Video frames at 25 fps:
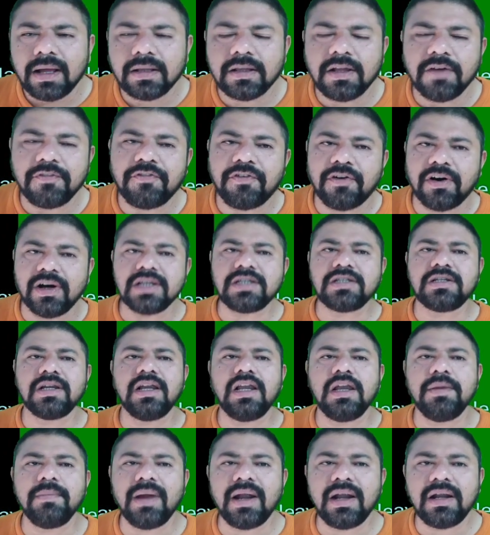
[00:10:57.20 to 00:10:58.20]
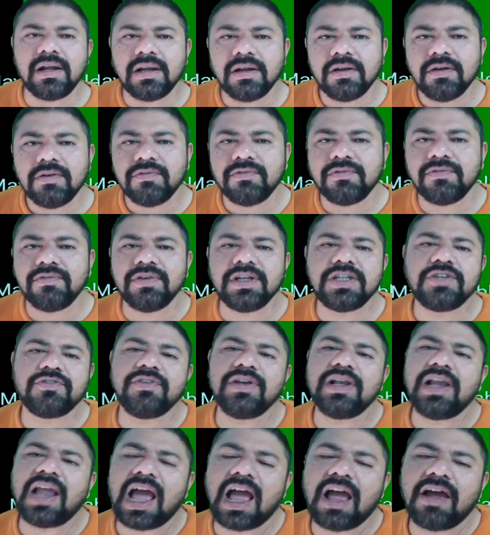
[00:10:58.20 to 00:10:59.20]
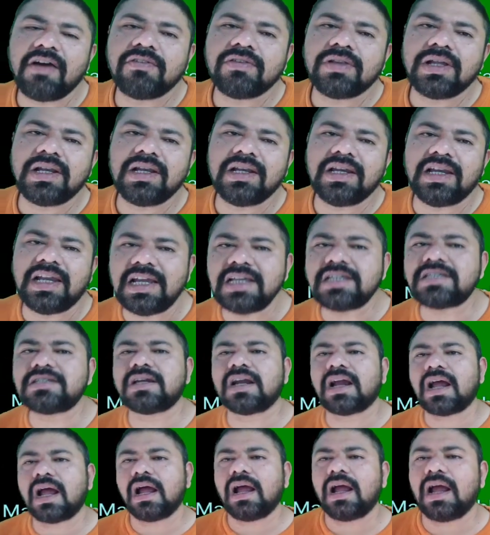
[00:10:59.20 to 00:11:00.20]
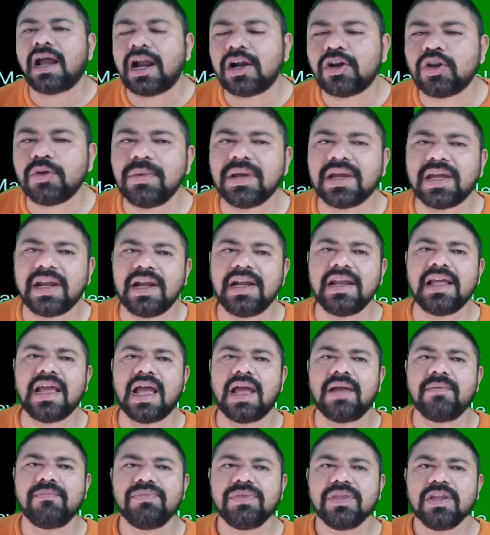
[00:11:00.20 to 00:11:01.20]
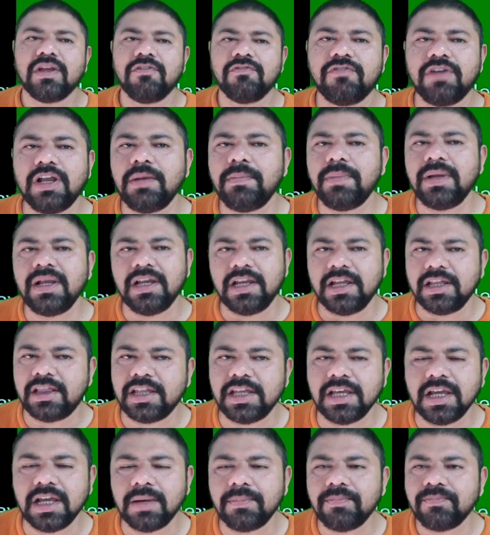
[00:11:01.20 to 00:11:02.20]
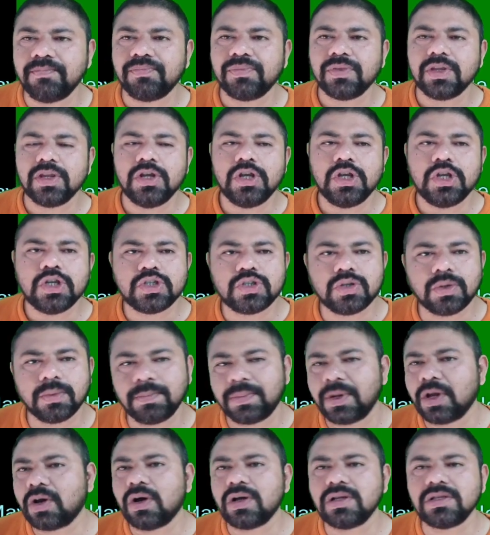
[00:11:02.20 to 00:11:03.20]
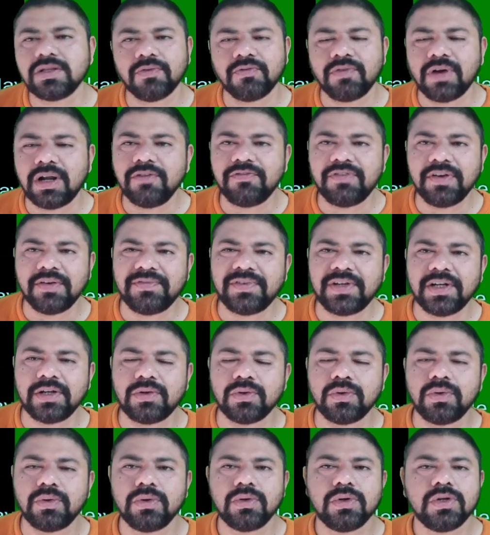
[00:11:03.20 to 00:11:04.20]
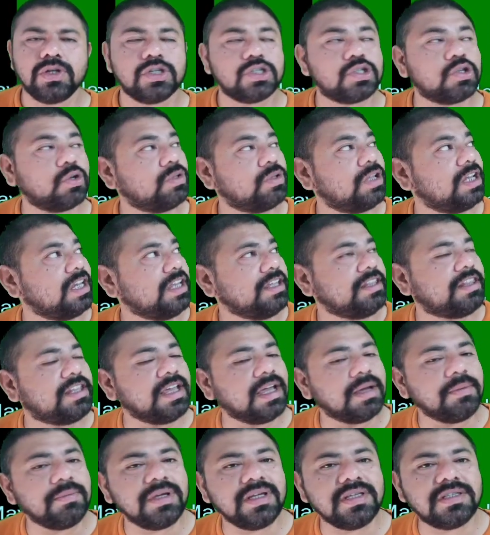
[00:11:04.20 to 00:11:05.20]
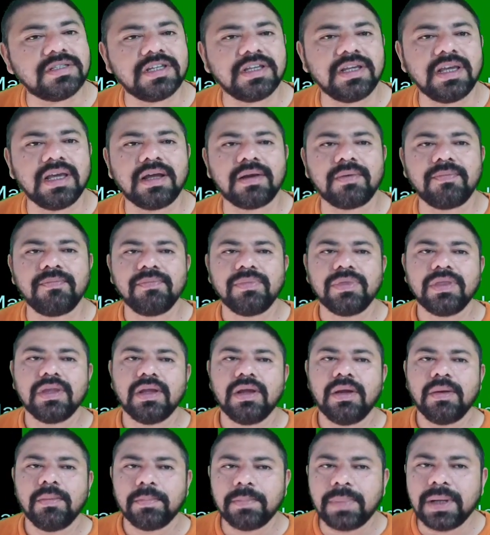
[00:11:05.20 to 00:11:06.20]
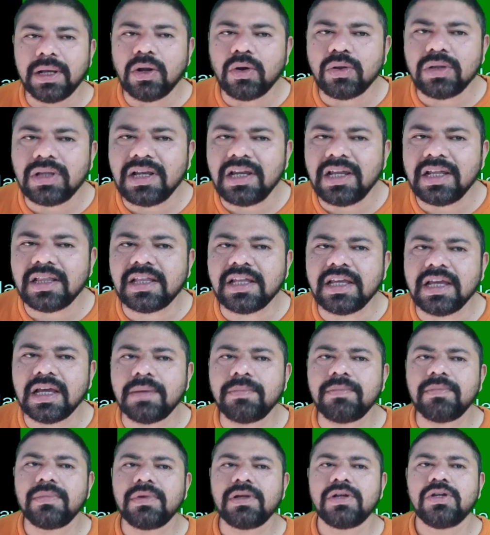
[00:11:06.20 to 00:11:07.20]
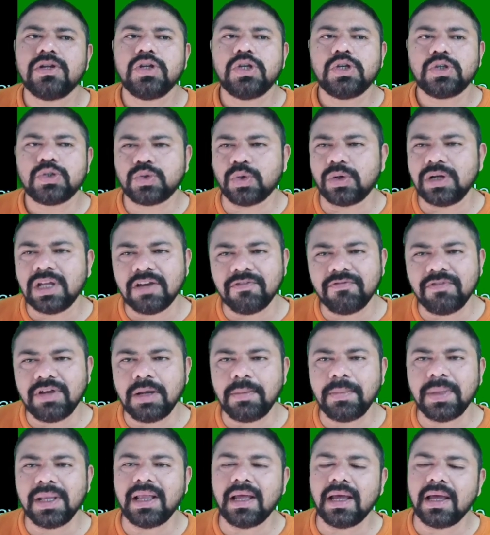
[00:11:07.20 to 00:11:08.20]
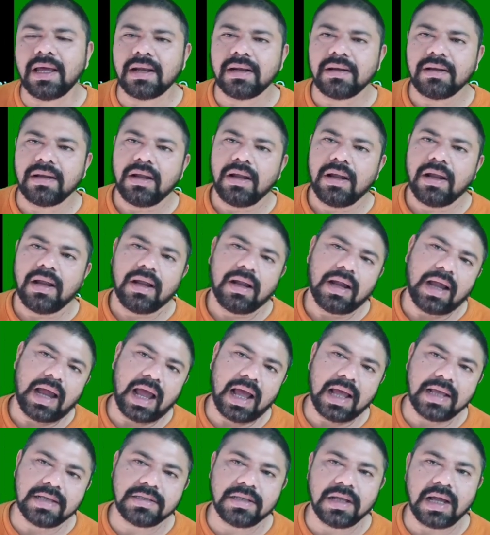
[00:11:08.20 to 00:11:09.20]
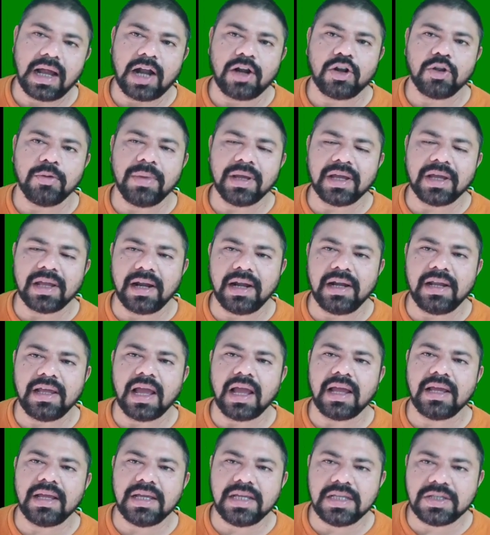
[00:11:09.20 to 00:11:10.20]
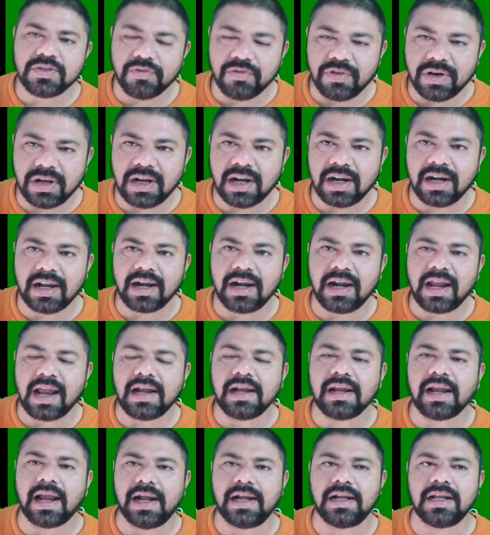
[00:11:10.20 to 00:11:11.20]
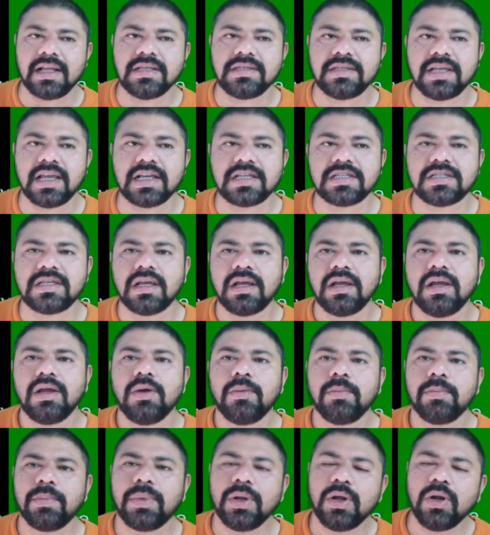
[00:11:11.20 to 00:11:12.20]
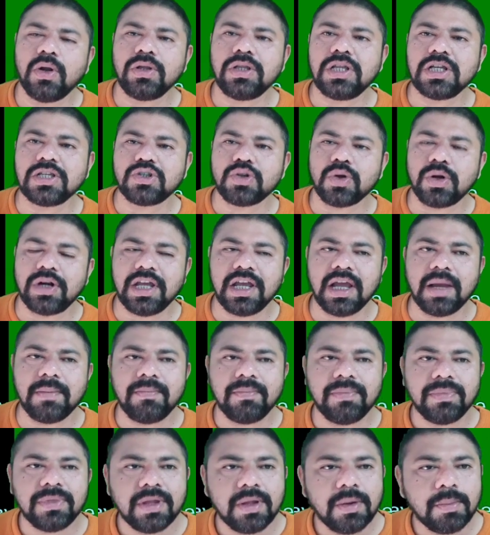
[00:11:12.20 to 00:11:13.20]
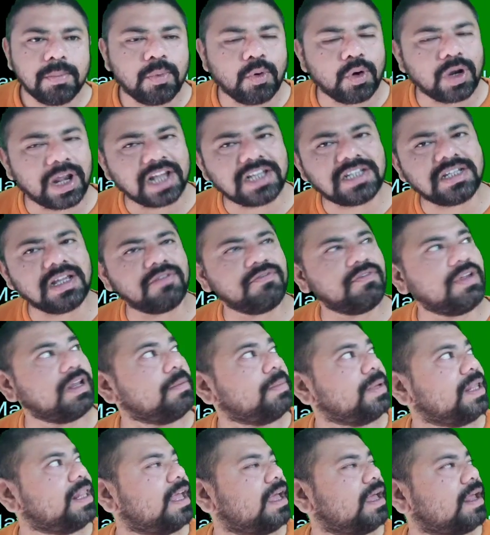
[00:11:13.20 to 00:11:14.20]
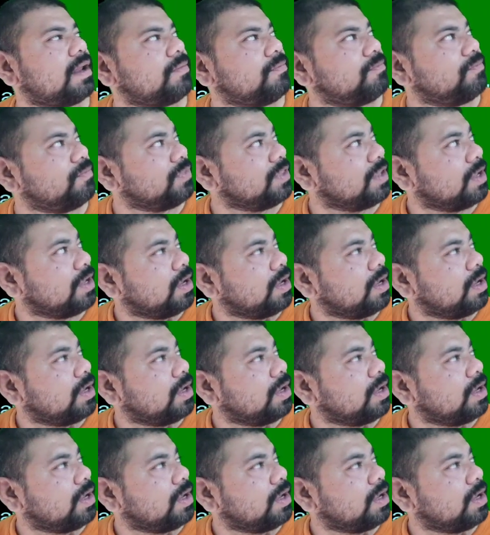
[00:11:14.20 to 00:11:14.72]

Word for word: the first element which will have the least atomic radii will be lithium, because one hundred fifty-two, so the lithium is here. Below the lithium, sodium will be there, as the atomic radii is one hundred eighty-six. Below the sodium, potassium will be there,